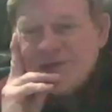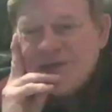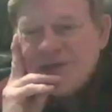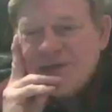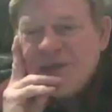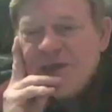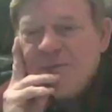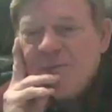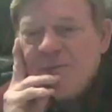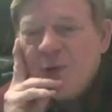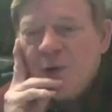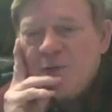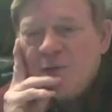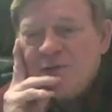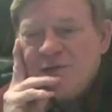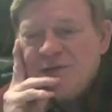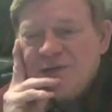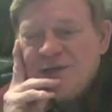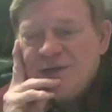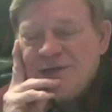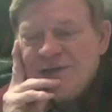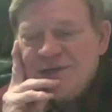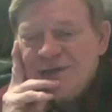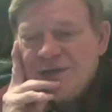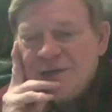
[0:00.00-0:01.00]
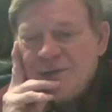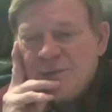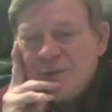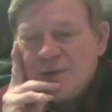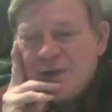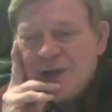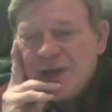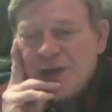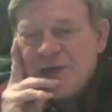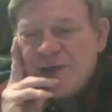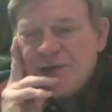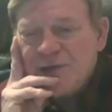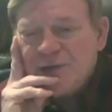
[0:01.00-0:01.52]
the most distant
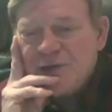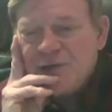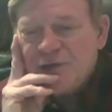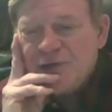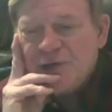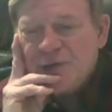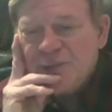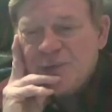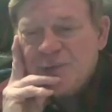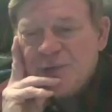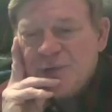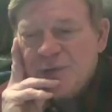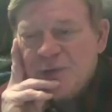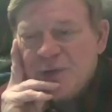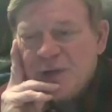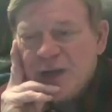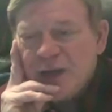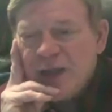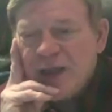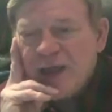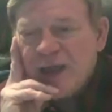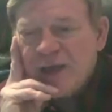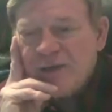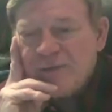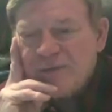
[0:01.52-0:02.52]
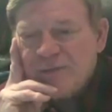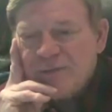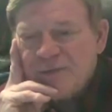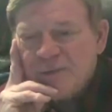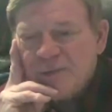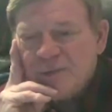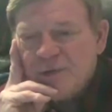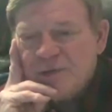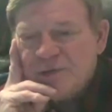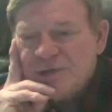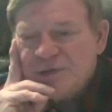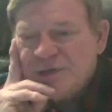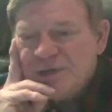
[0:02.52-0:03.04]
relationship you can have, the
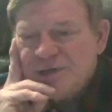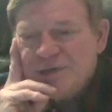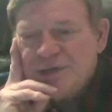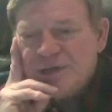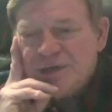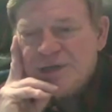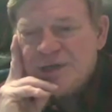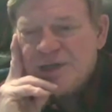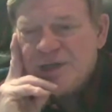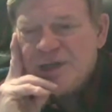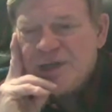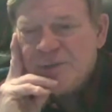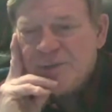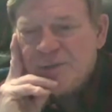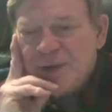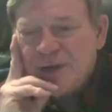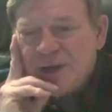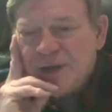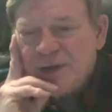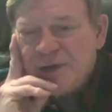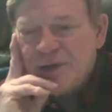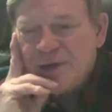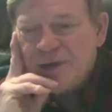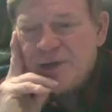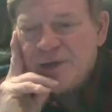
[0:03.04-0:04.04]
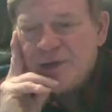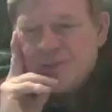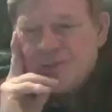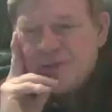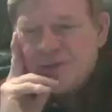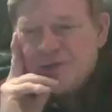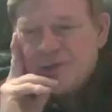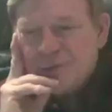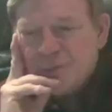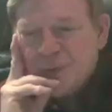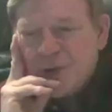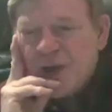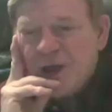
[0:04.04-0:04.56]
most distant key relationship
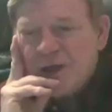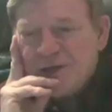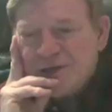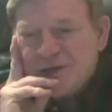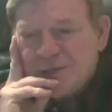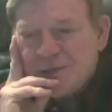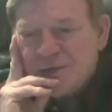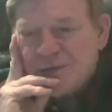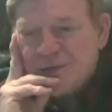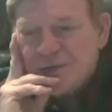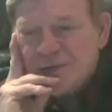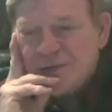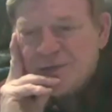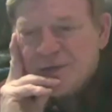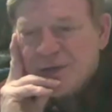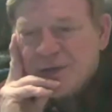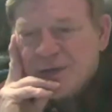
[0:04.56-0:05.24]
that's possible.